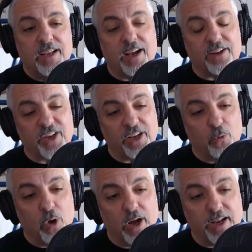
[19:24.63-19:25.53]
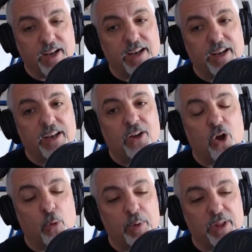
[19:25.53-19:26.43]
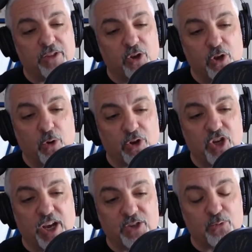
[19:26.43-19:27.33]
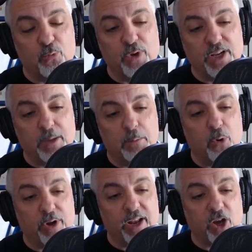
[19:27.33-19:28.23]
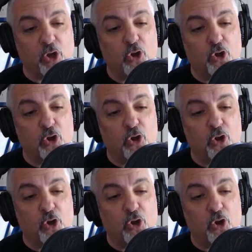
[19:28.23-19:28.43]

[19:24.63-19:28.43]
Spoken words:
I'll tell you what, hoping that the New York Jets really put in a